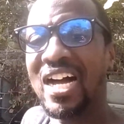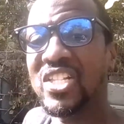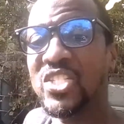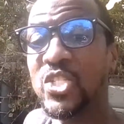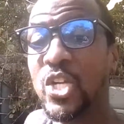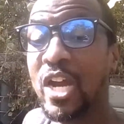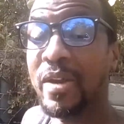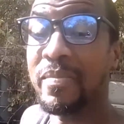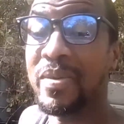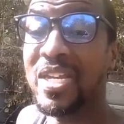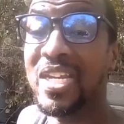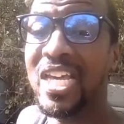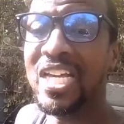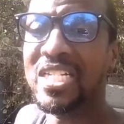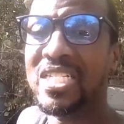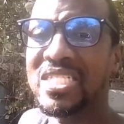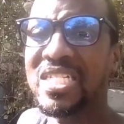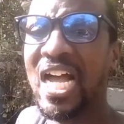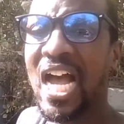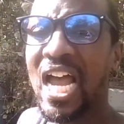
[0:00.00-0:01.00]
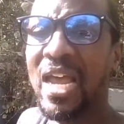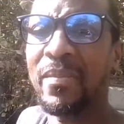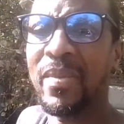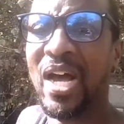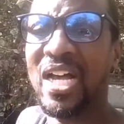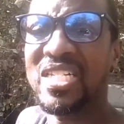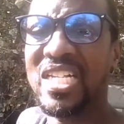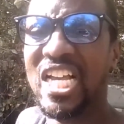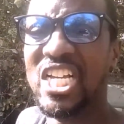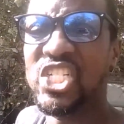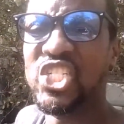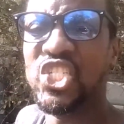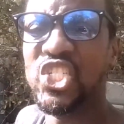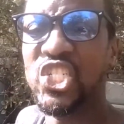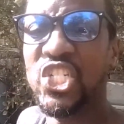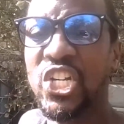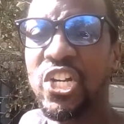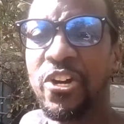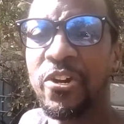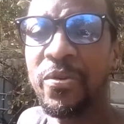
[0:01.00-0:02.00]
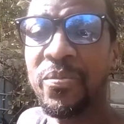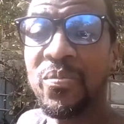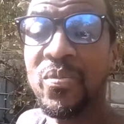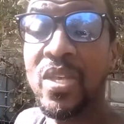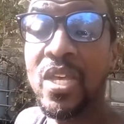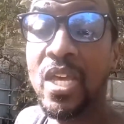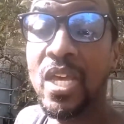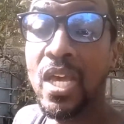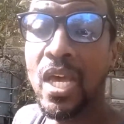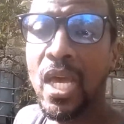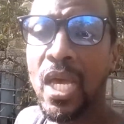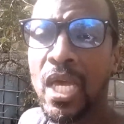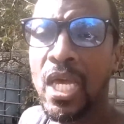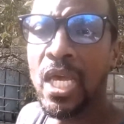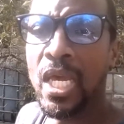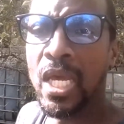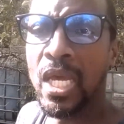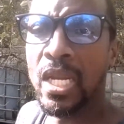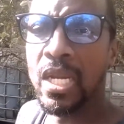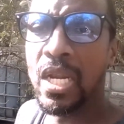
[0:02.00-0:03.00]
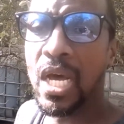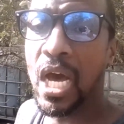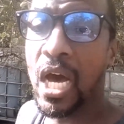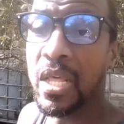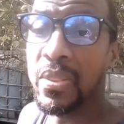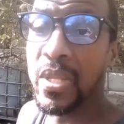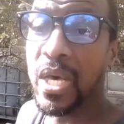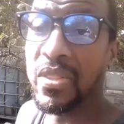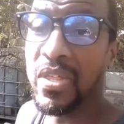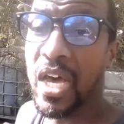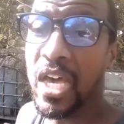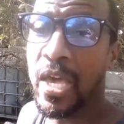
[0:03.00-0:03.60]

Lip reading: Join me next time as I share in another